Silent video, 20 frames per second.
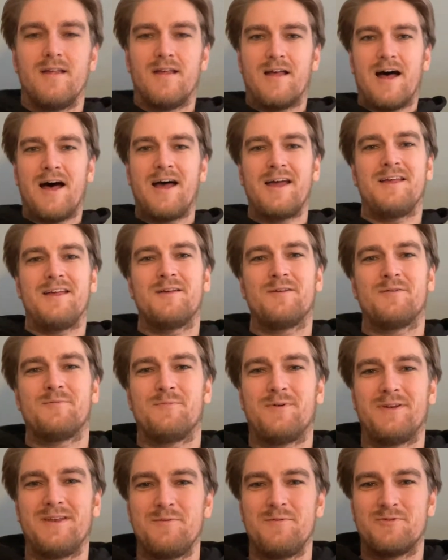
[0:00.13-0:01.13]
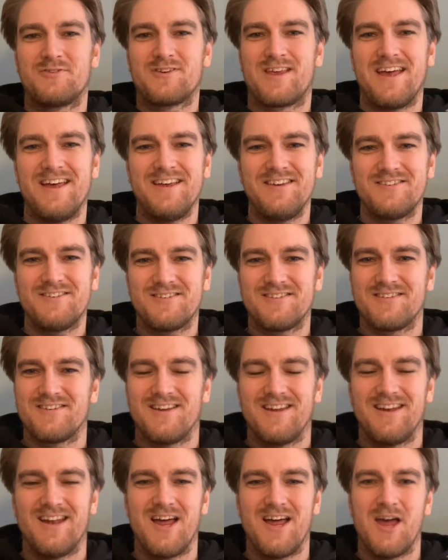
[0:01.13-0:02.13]
Hi, my name is Kees
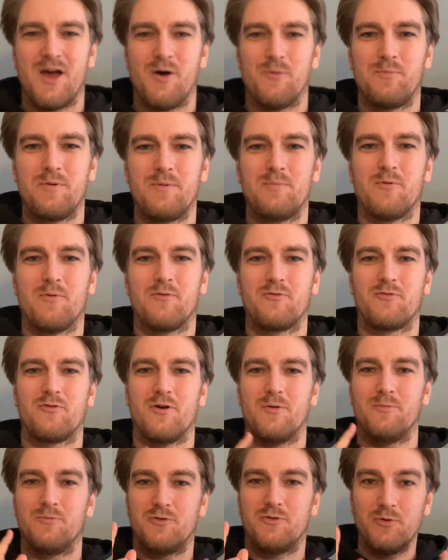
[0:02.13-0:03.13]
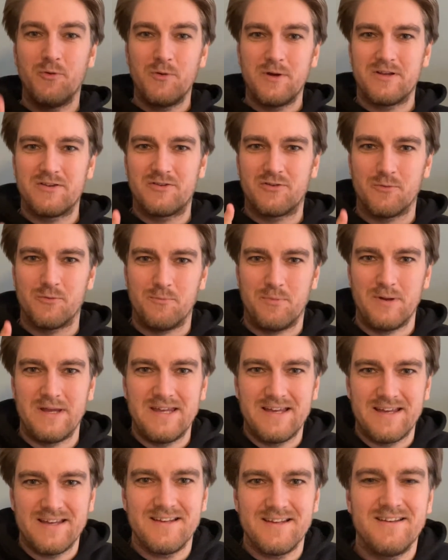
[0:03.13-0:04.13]
and I help people from doing to
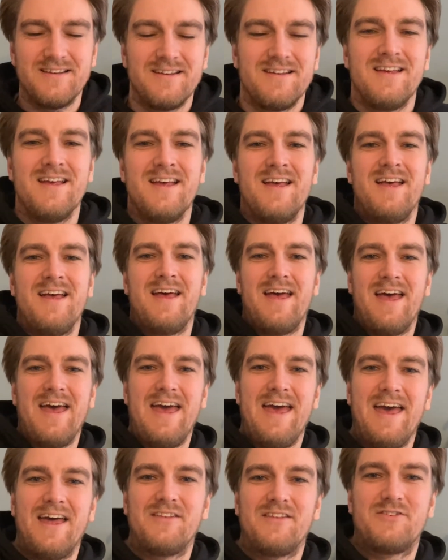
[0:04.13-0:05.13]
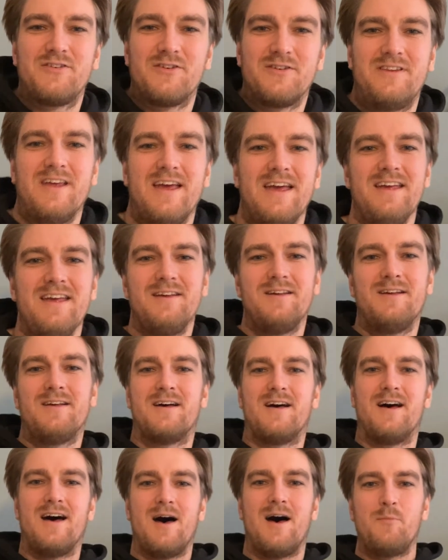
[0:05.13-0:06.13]
being. And today
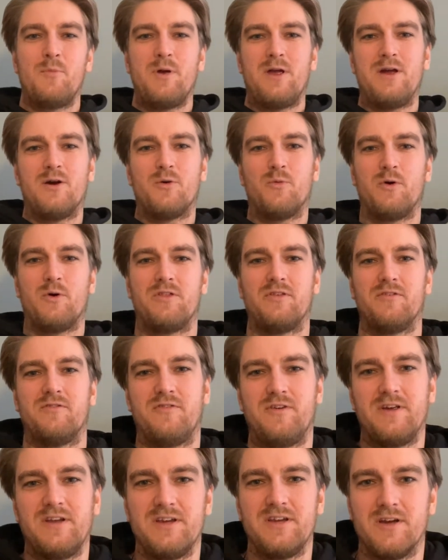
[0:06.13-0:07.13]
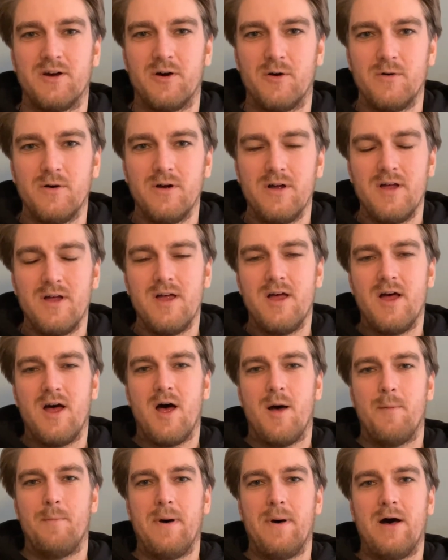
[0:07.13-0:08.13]
I'm here with a video
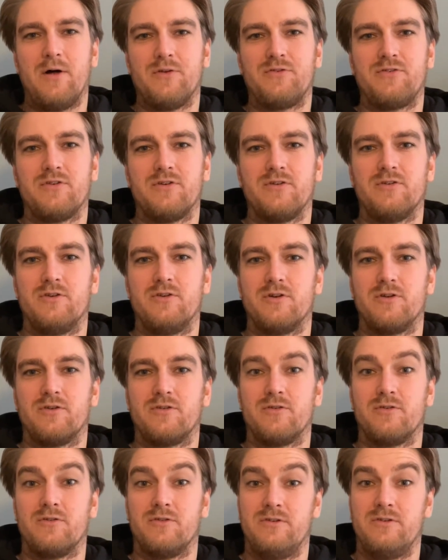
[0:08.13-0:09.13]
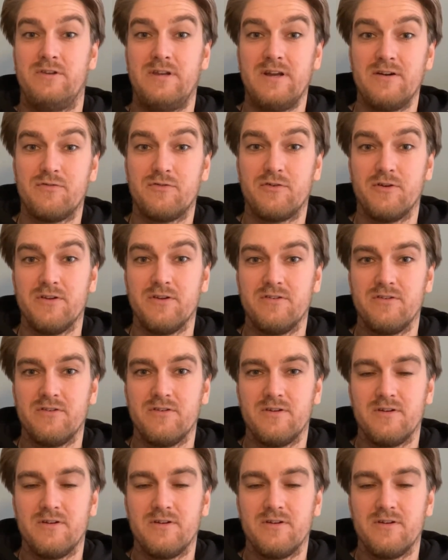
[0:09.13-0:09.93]
about the different